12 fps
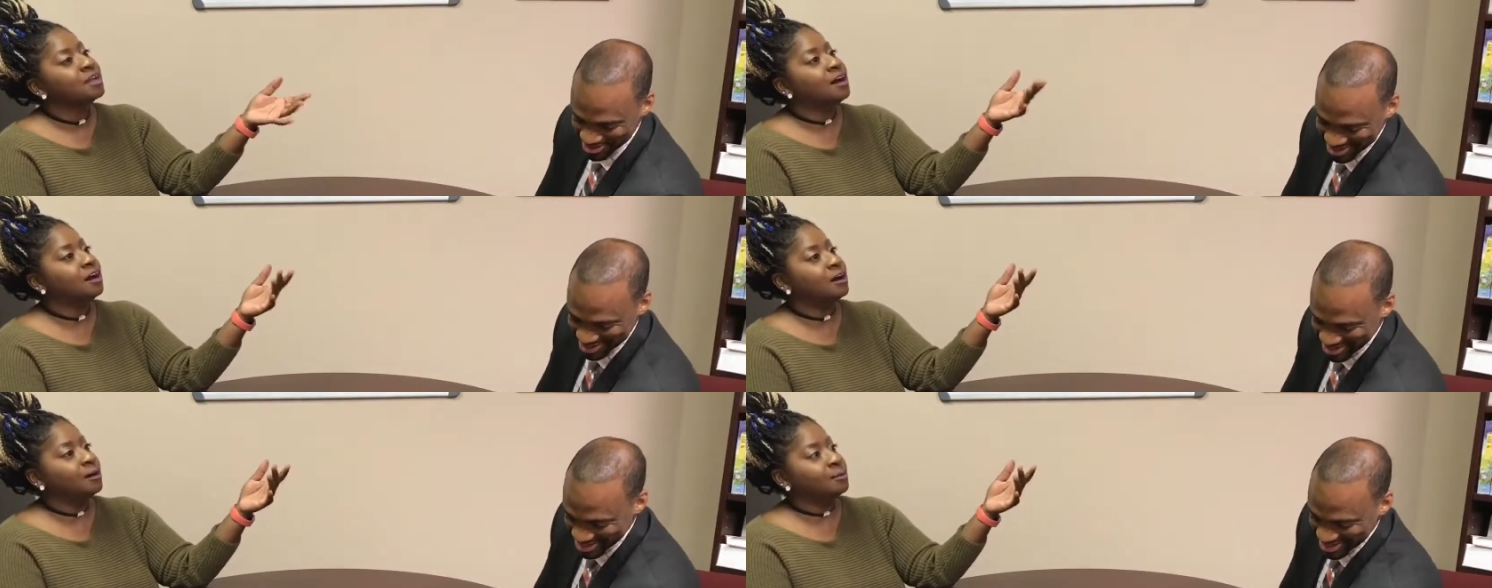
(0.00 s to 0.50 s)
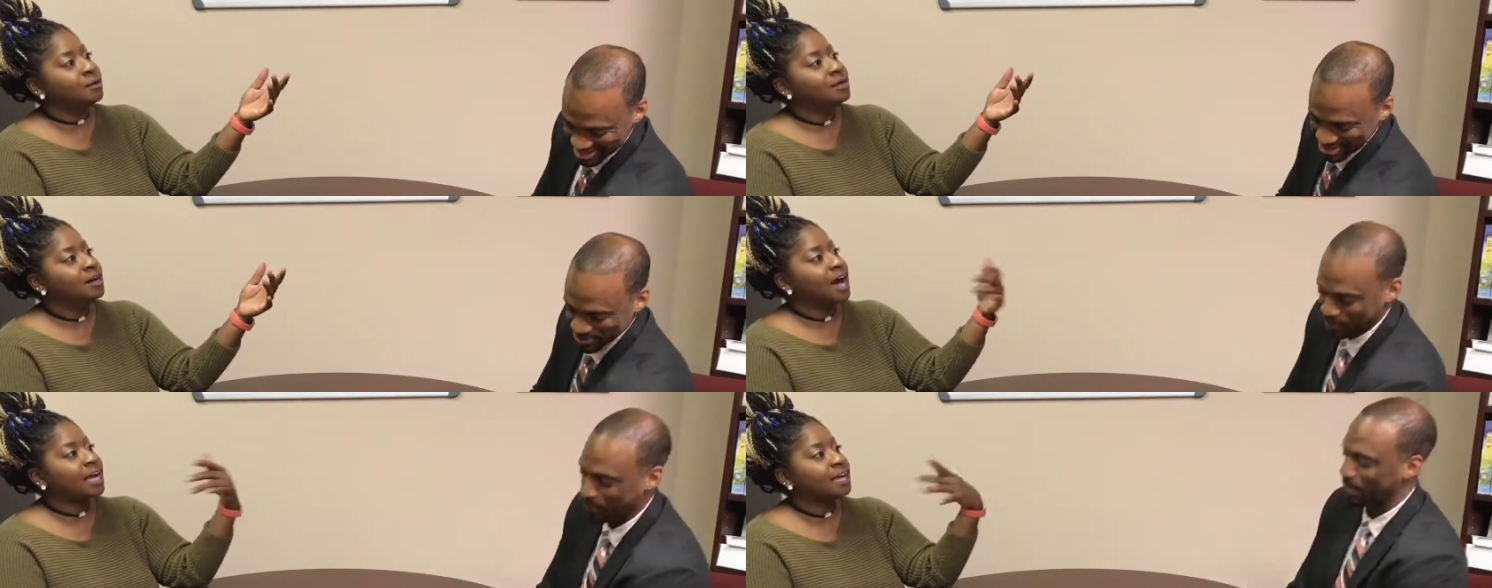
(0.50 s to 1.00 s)
Speaker 1: um,
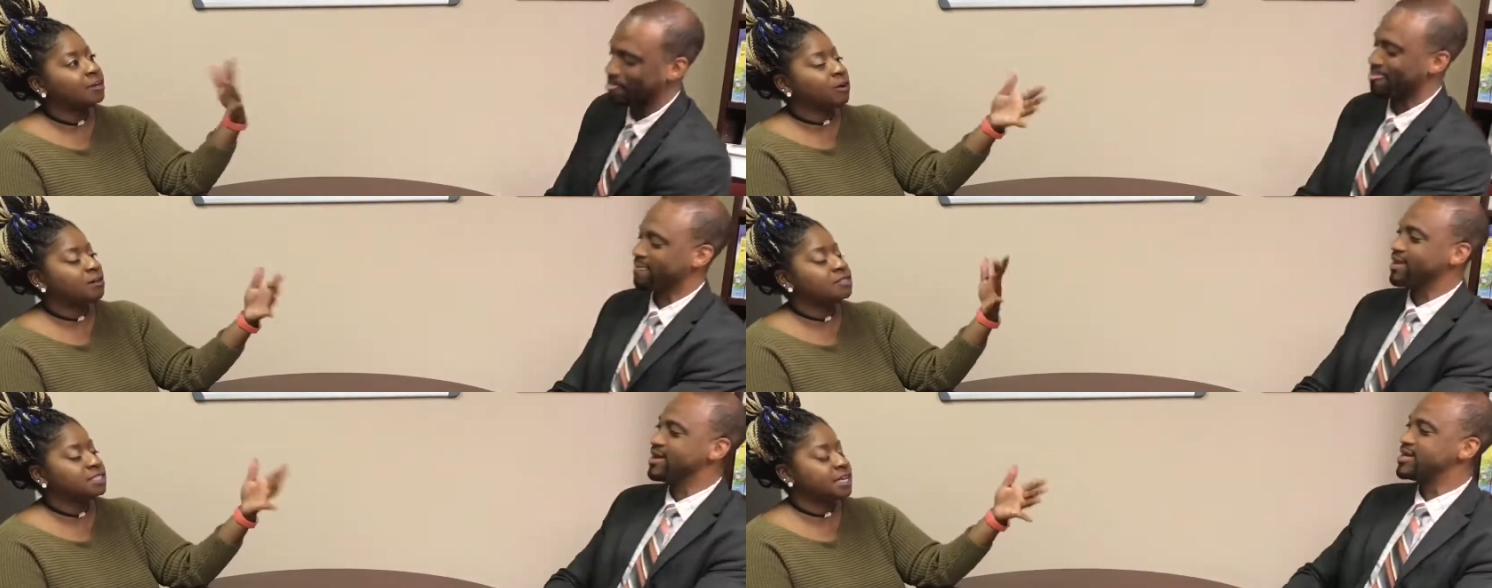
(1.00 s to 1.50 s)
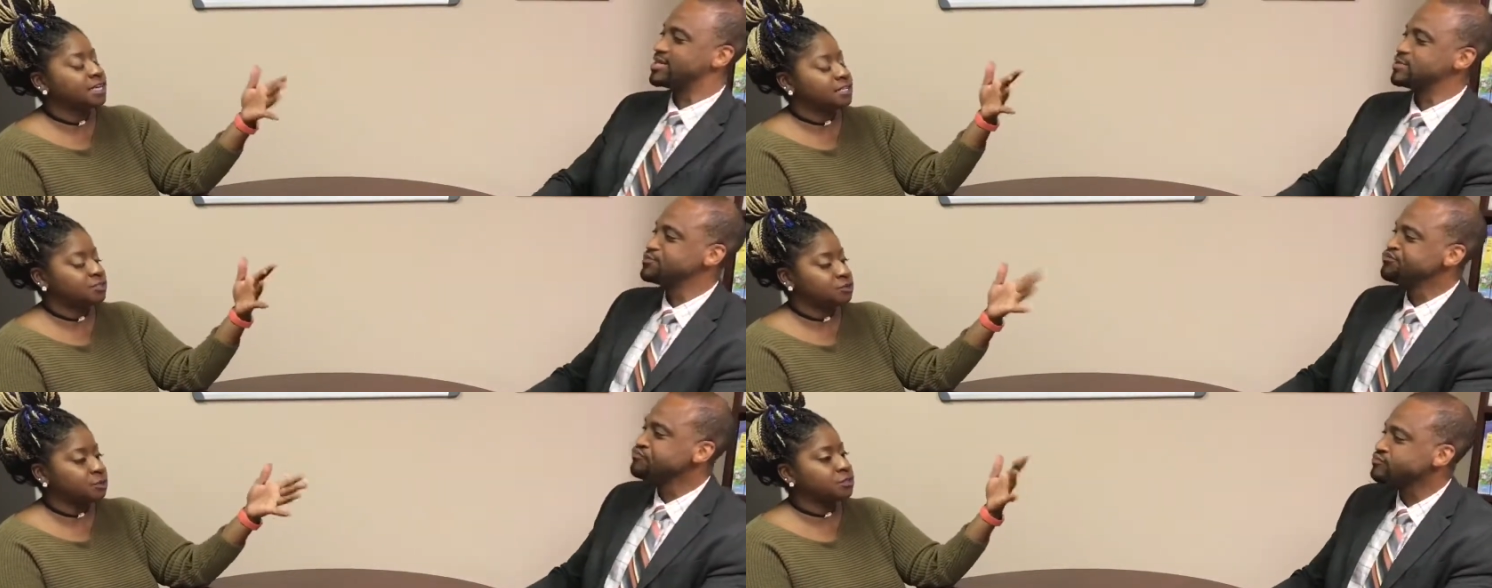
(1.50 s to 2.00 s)
I kind of
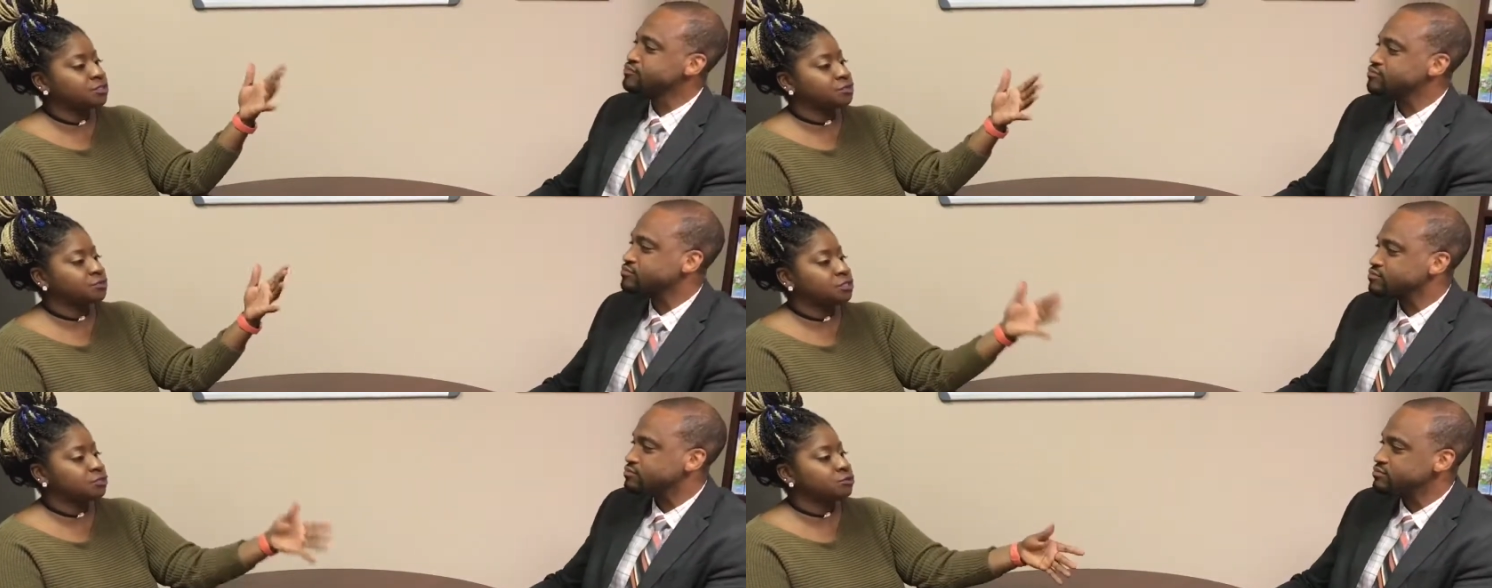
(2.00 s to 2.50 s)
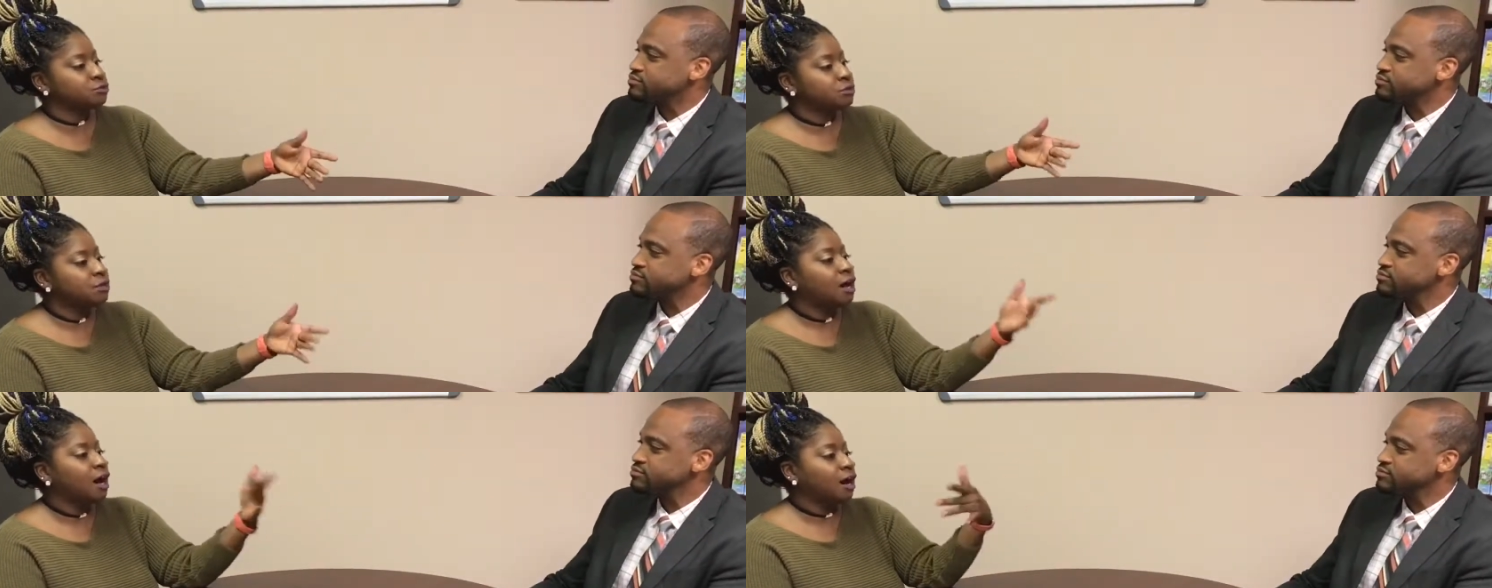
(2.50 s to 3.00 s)
gravitated towards you too.